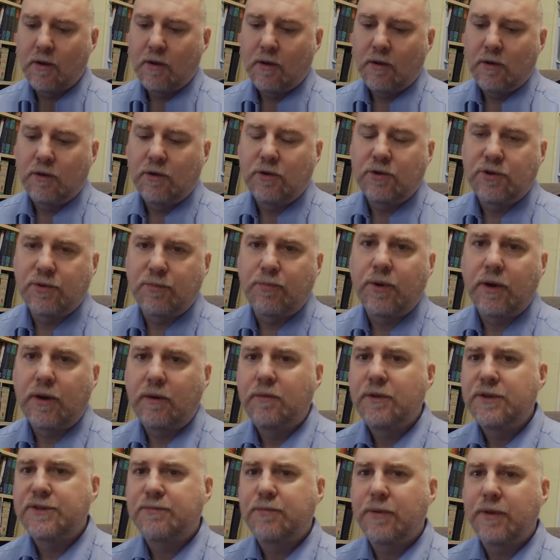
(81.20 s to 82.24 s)
You should
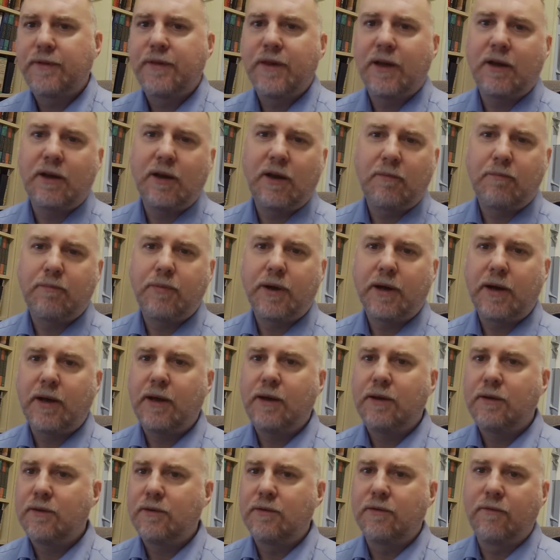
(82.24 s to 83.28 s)
probably split that up
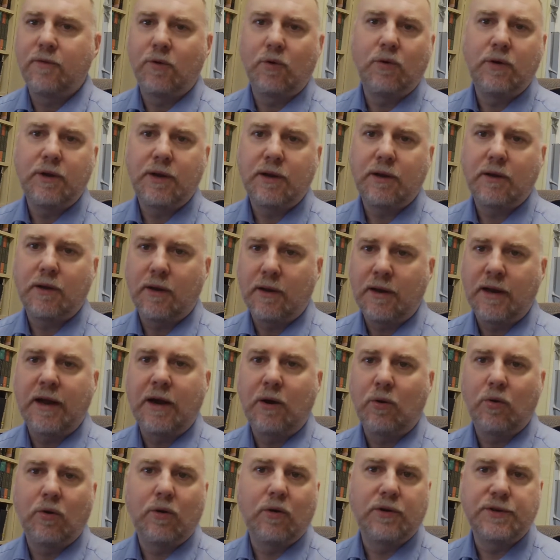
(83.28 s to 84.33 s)
by devoting an
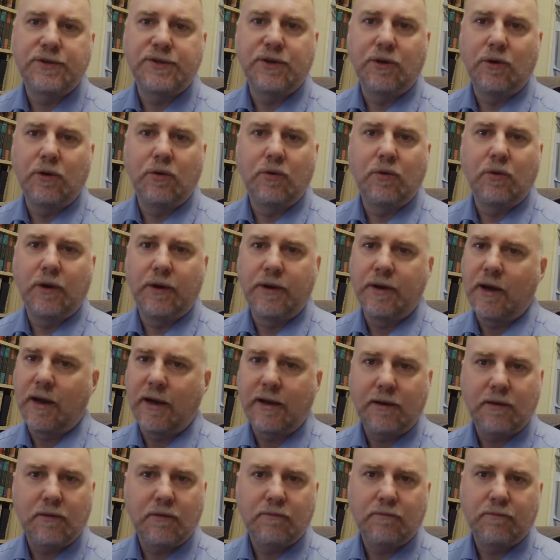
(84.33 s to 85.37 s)
hour or so a
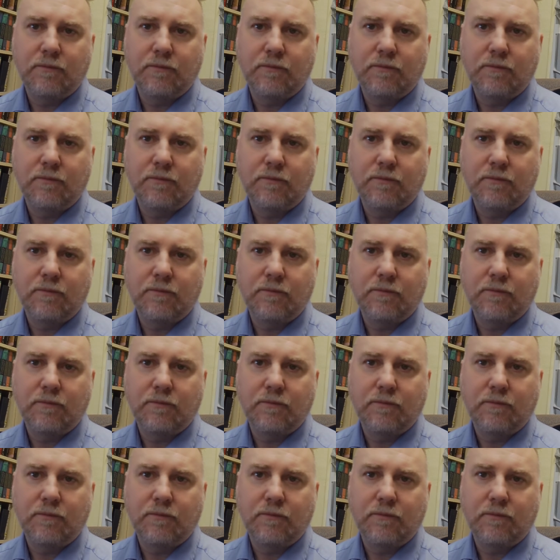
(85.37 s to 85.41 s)
night,